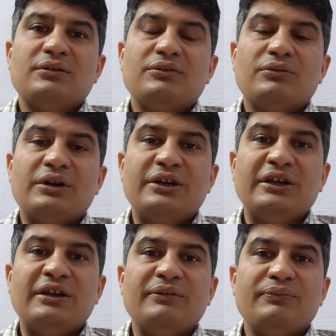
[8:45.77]

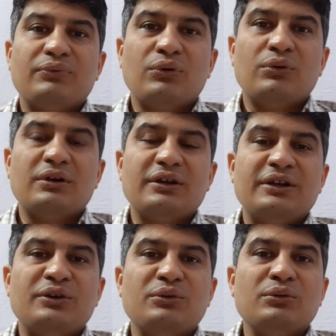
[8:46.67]
24
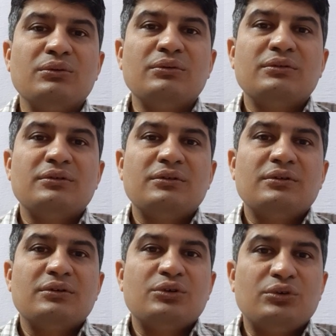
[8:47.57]
into
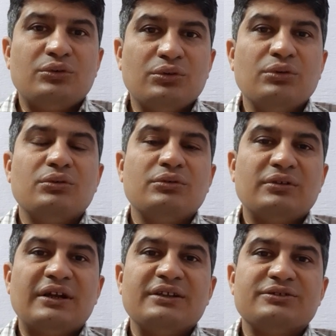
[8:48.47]
2,
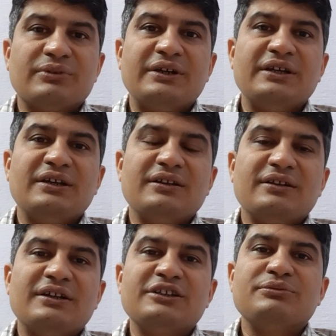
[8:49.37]
that is 20,
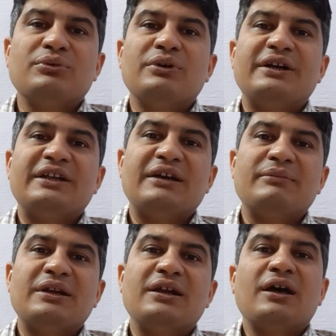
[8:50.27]
that is 480
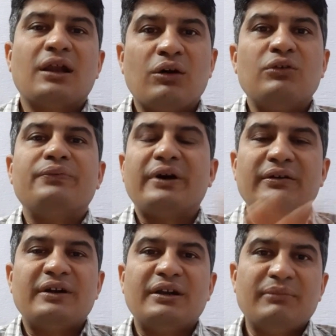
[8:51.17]
ml and around
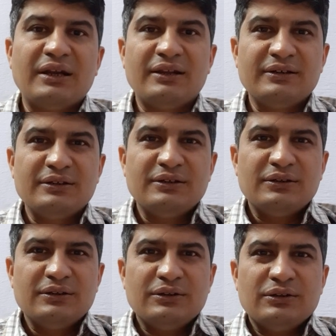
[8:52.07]
500 ml.
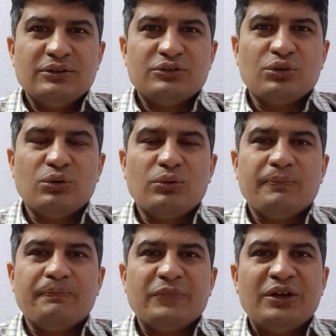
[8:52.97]
So
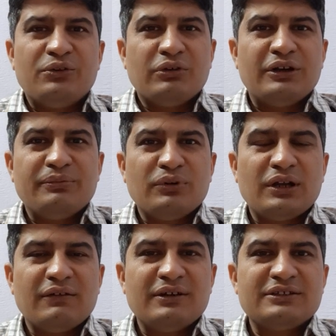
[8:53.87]
in 24
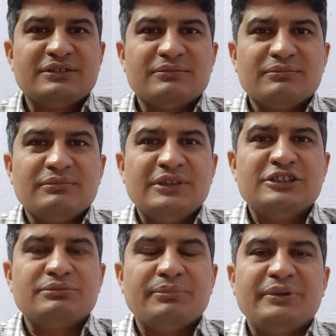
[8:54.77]
hours means
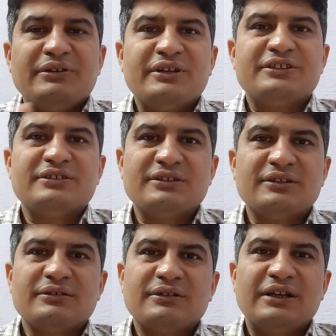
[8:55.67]
50 units.
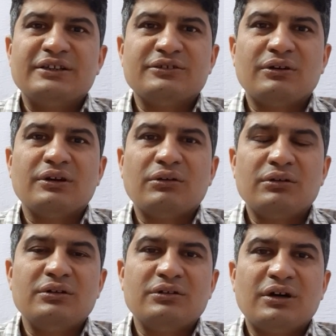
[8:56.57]
That is not
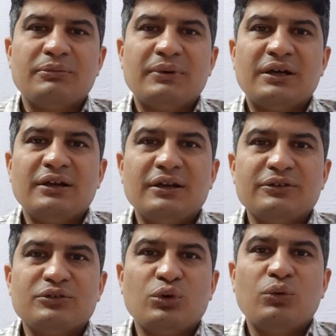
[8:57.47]
according to our plan.
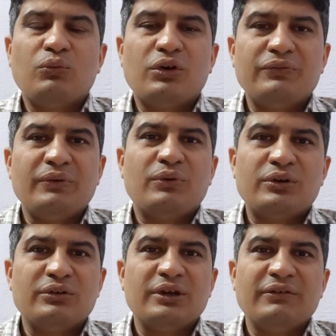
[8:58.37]
So what we want
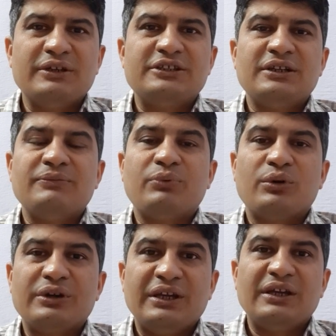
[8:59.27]
to give is in
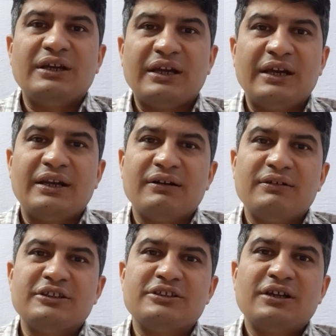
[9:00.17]
48
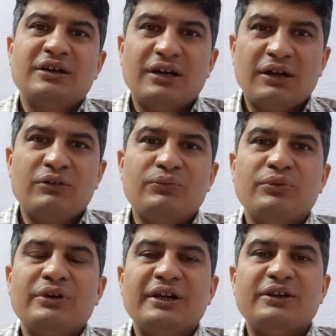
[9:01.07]
hours, around
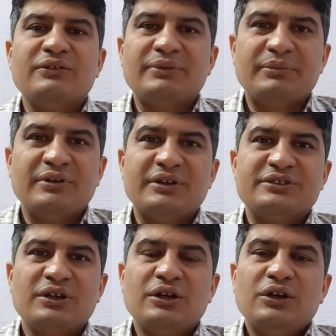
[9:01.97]
48 to 50 units.
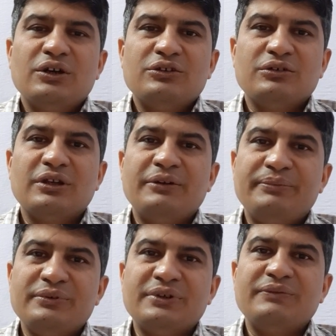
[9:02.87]
So the
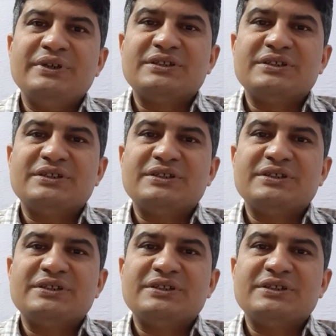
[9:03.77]
infusion we